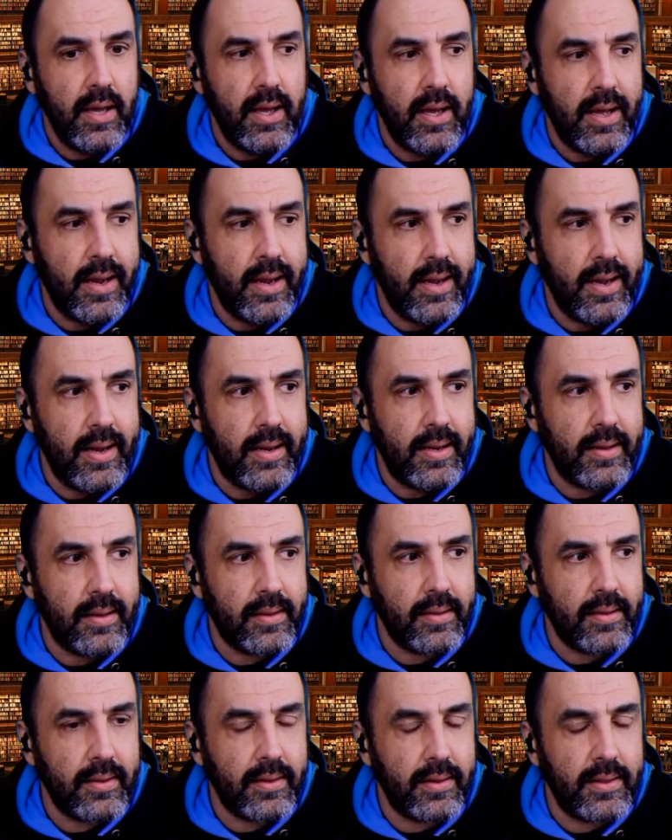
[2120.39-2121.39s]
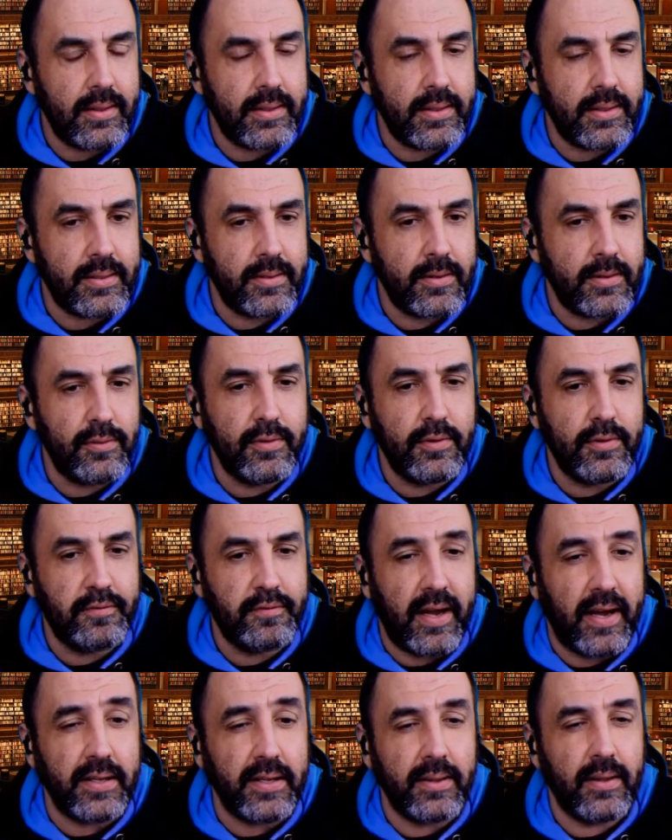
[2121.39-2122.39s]
And you will
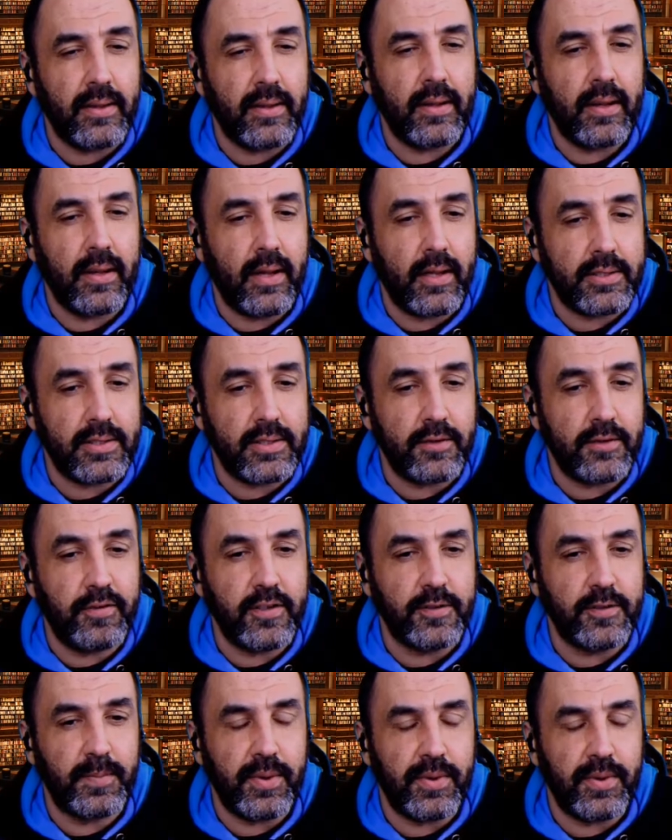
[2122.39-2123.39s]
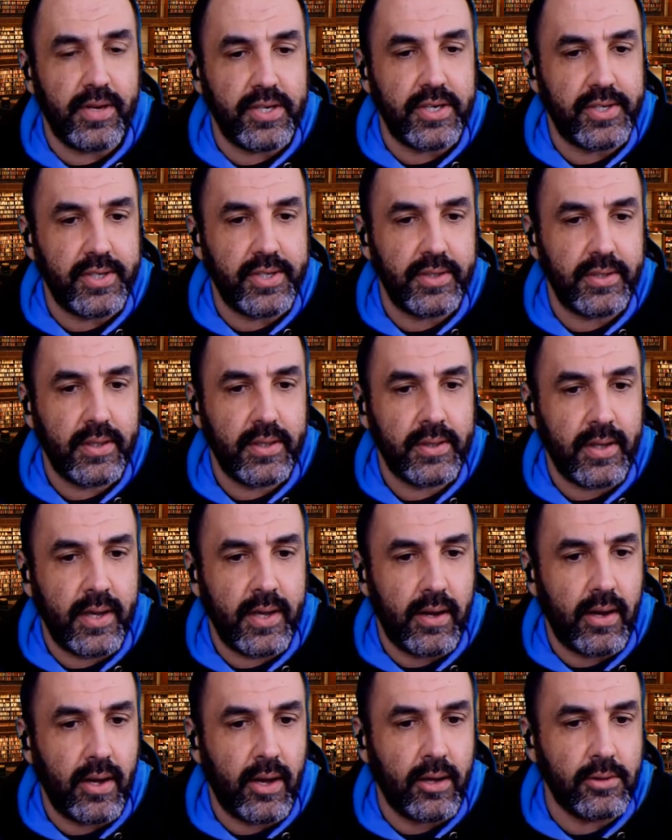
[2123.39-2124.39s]
find lots of inspiration
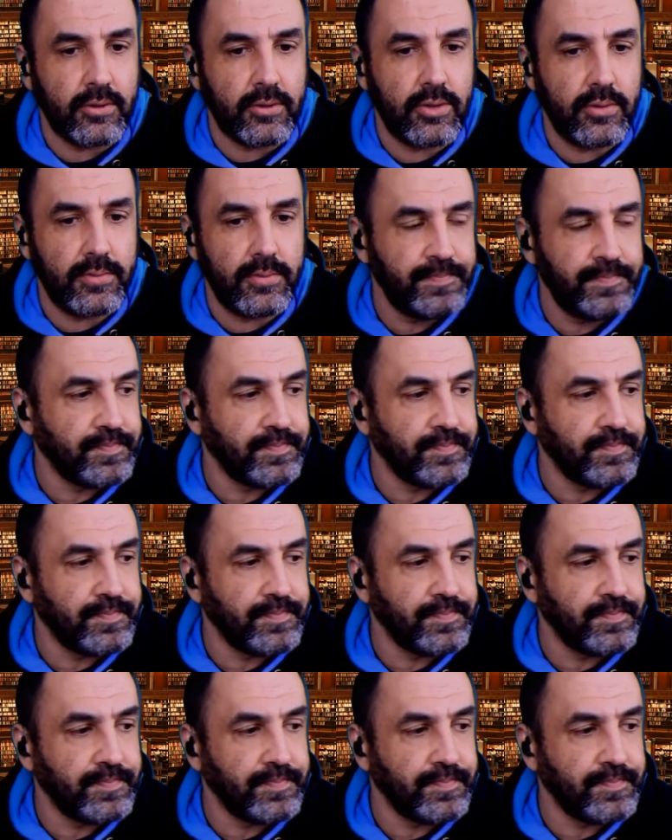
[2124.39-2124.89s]
there also.